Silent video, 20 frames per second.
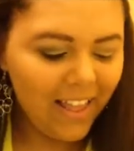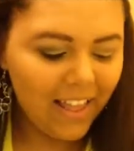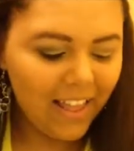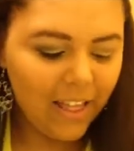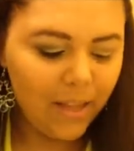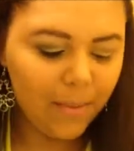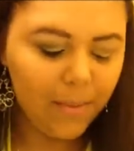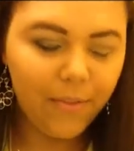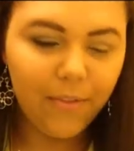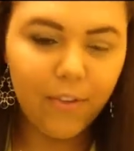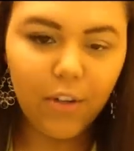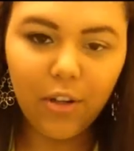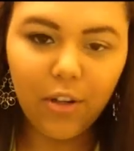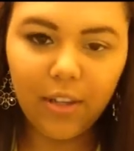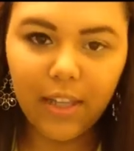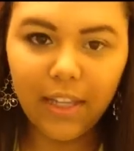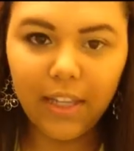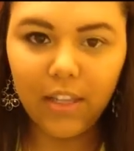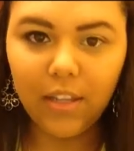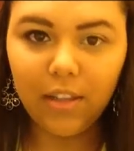If you don't
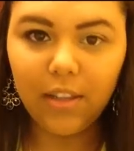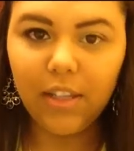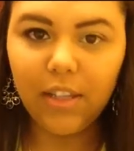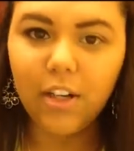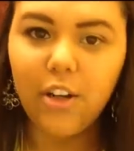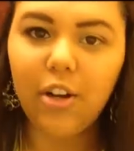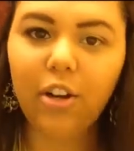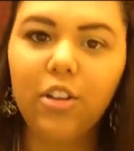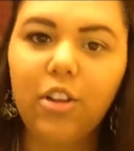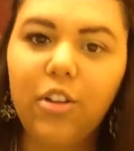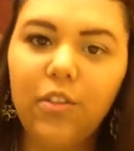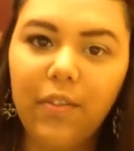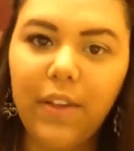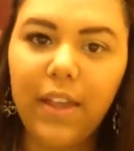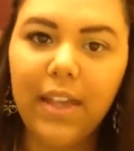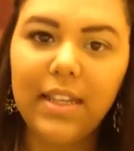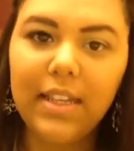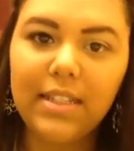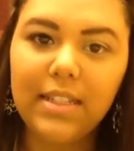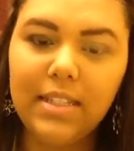like glitter on your
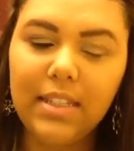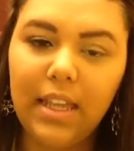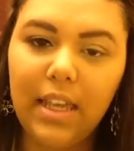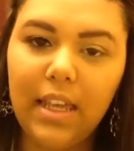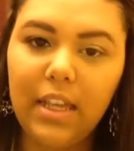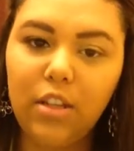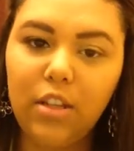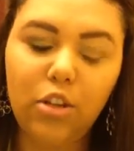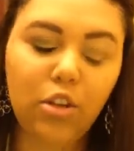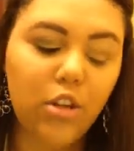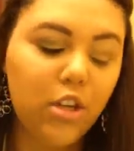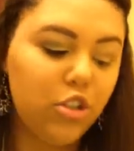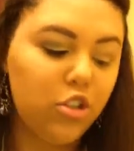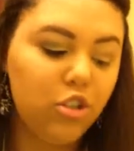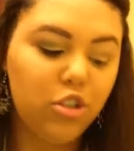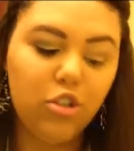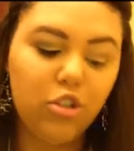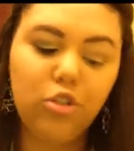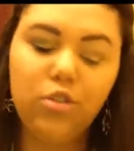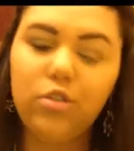face, then you can
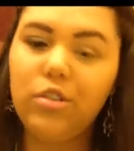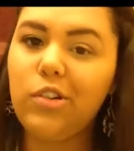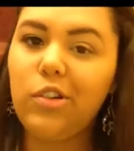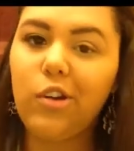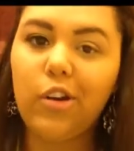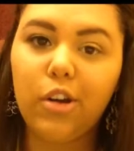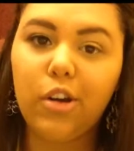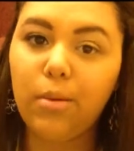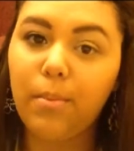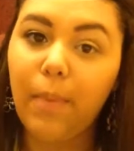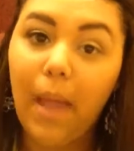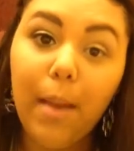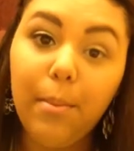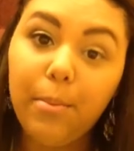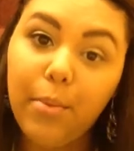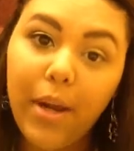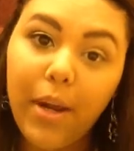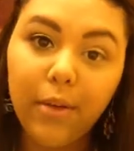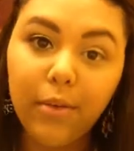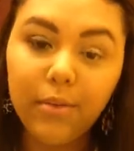just choose a darker
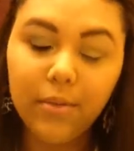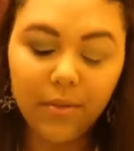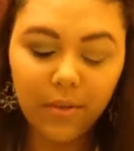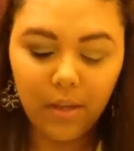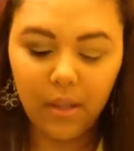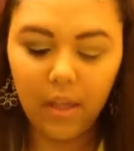matte brown.